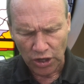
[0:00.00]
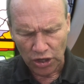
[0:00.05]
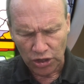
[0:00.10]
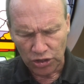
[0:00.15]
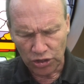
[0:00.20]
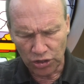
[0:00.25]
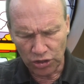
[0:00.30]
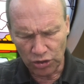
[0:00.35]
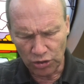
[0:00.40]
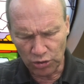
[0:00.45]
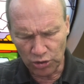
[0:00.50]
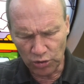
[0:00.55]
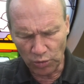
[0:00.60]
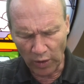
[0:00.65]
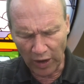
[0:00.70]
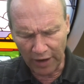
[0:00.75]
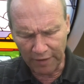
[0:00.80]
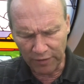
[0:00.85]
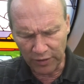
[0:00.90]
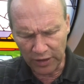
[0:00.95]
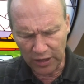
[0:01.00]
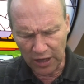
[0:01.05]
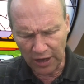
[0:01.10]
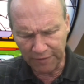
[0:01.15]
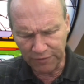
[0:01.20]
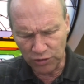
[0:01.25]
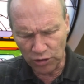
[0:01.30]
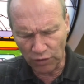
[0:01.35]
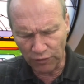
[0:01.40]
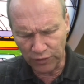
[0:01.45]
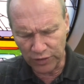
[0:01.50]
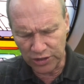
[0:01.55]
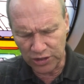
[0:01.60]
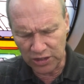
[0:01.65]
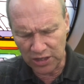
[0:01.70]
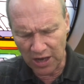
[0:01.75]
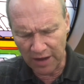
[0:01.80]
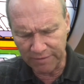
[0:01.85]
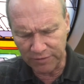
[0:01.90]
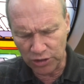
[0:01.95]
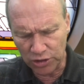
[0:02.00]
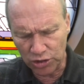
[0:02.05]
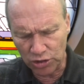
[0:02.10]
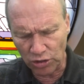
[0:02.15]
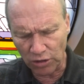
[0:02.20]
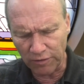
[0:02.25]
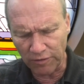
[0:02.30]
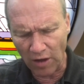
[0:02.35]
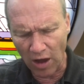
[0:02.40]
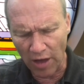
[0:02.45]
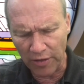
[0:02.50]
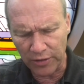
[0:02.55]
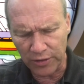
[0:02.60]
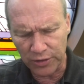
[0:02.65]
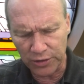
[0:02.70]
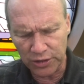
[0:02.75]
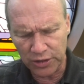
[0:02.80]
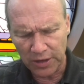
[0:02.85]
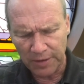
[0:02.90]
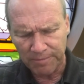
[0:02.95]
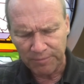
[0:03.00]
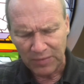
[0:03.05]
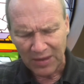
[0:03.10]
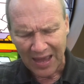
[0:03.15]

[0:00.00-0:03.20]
should use whatever gift you've received to serve others